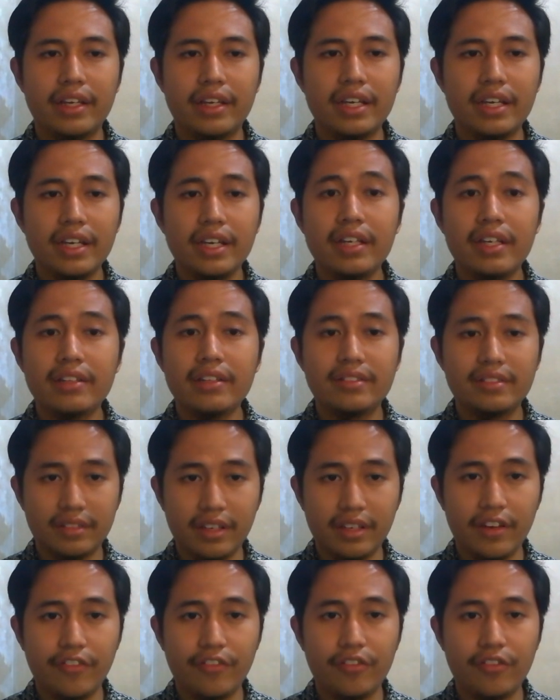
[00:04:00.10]
It is
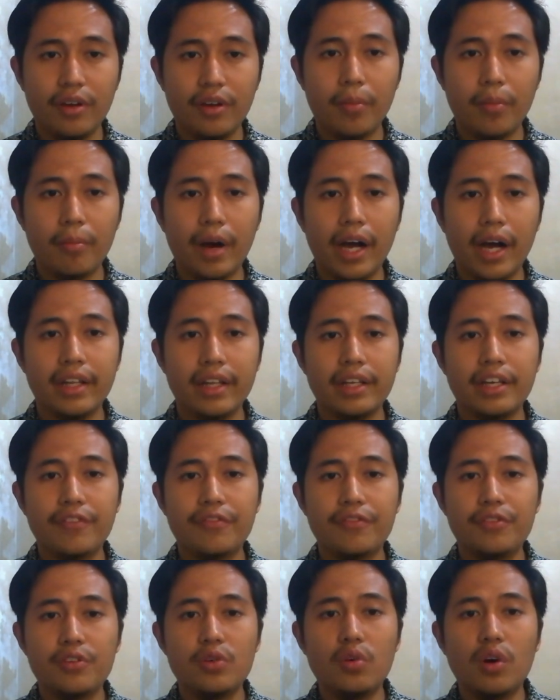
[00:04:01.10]
safe. But if
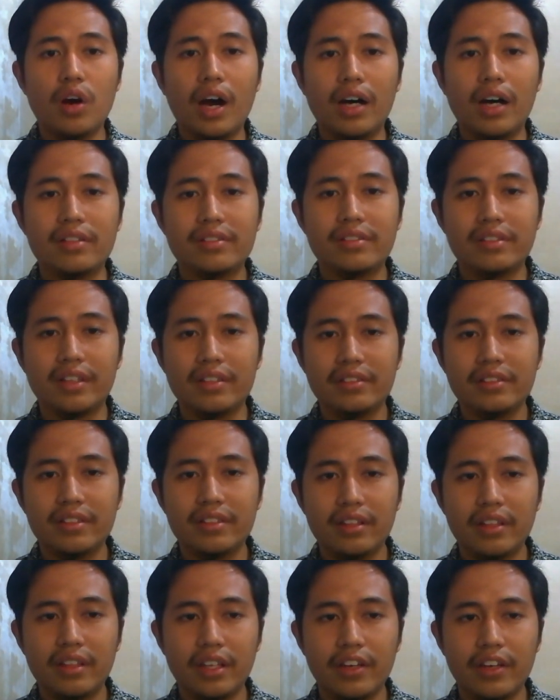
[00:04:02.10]
you are
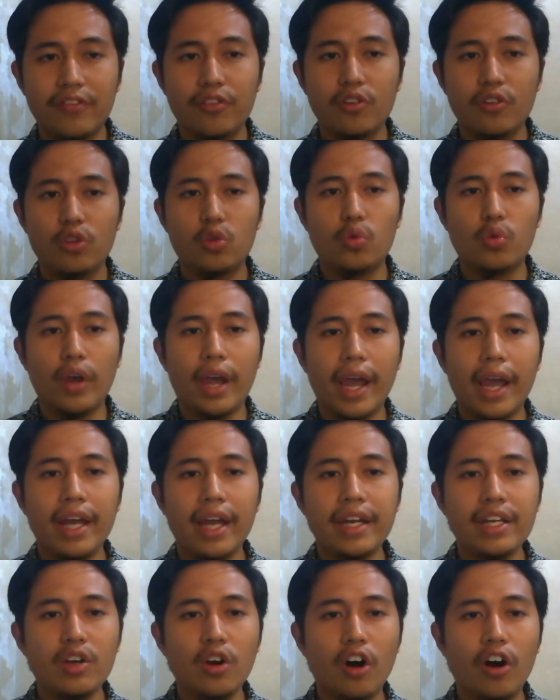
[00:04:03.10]
sensitive to
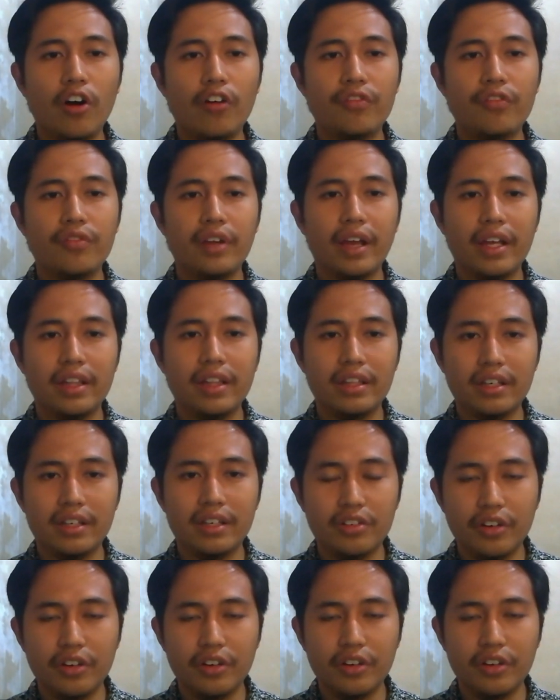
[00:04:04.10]
any of the
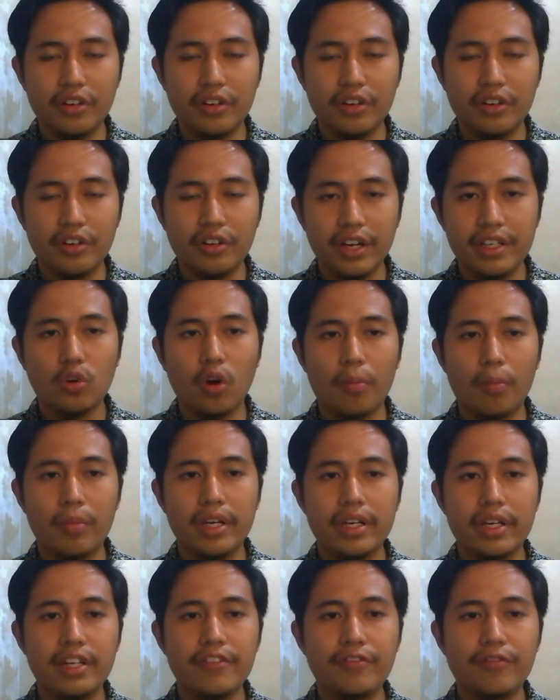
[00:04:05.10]
grades
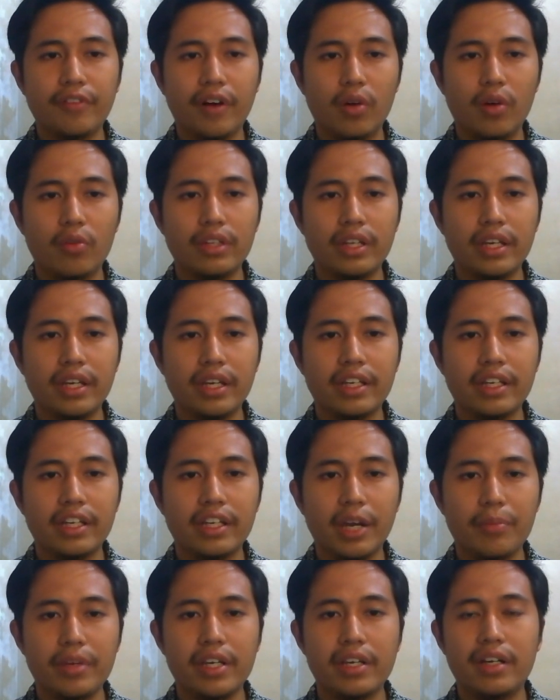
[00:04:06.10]
commonly found in
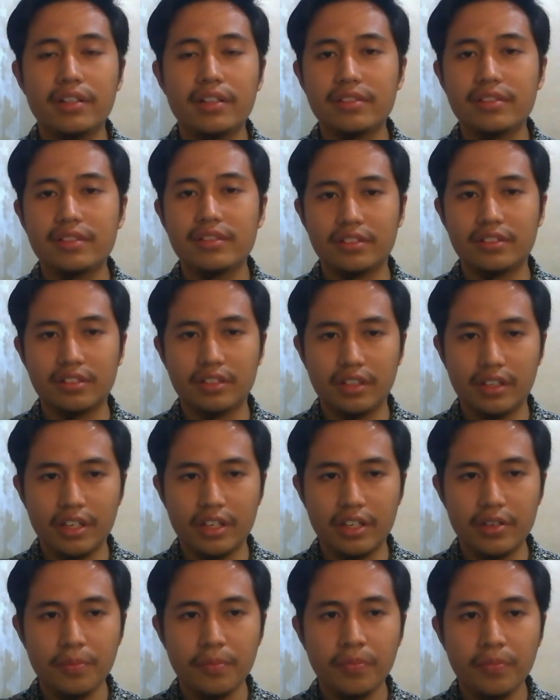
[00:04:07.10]
chemical
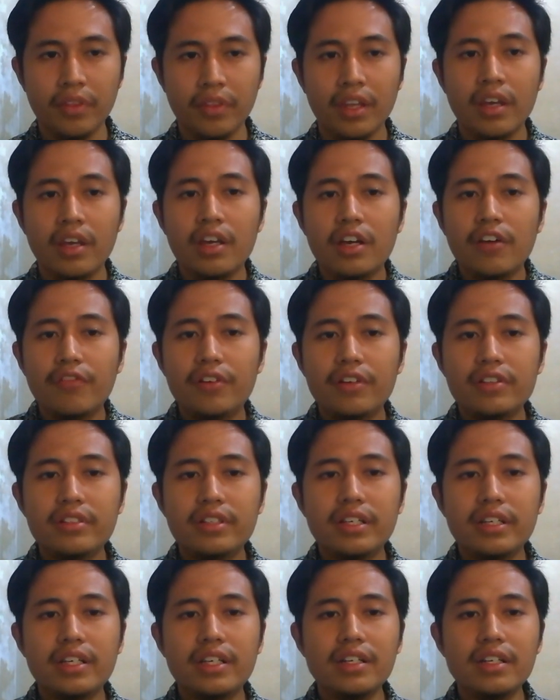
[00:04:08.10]
sunscreen,
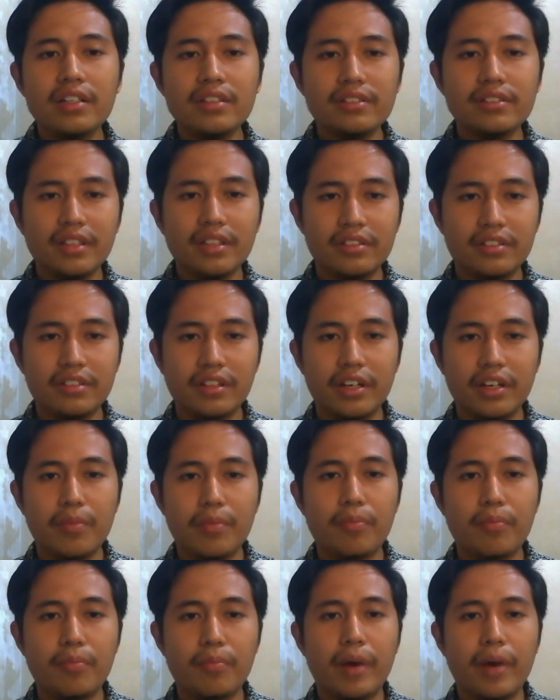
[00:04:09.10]
physical
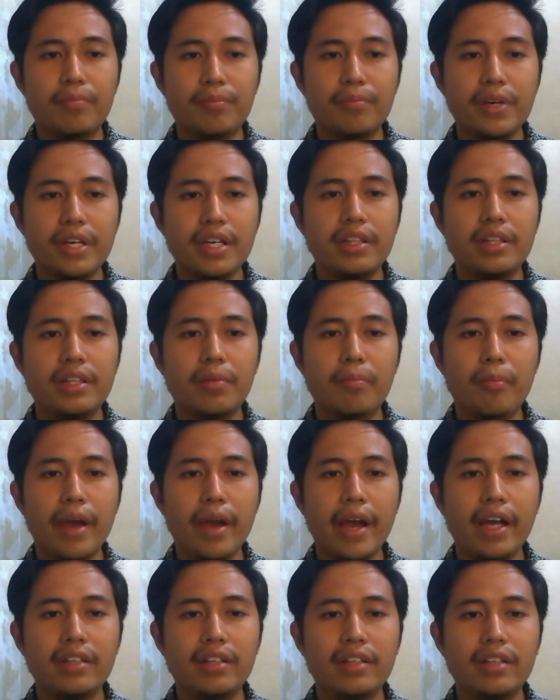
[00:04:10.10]
sunscreen might be the
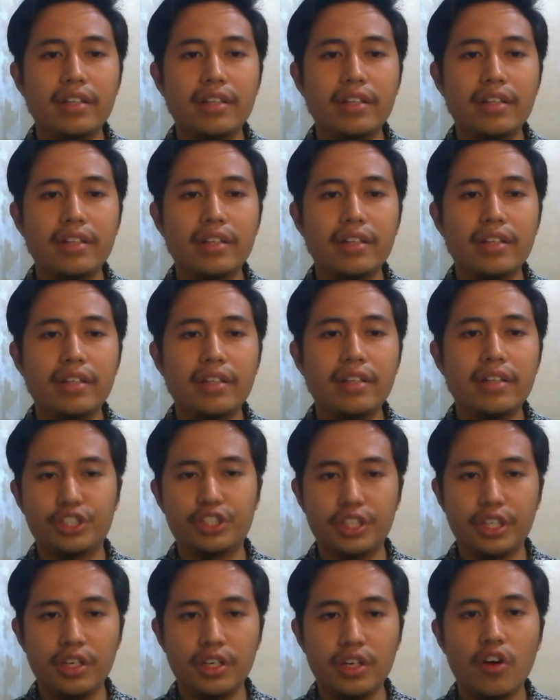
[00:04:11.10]
best
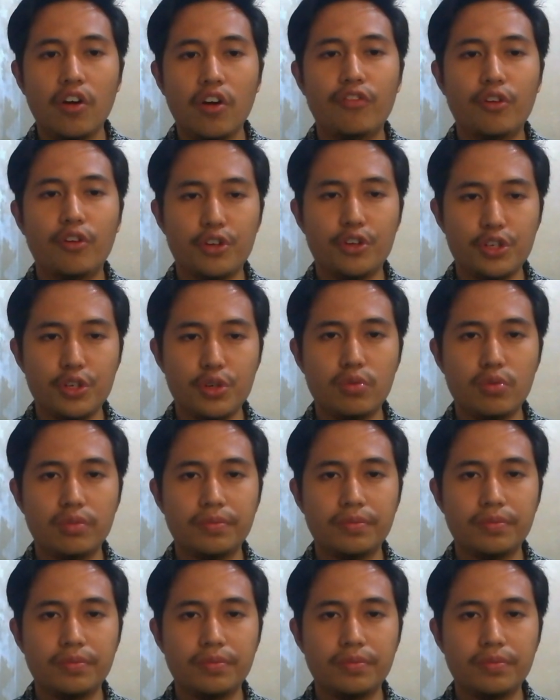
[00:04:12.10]
option for you.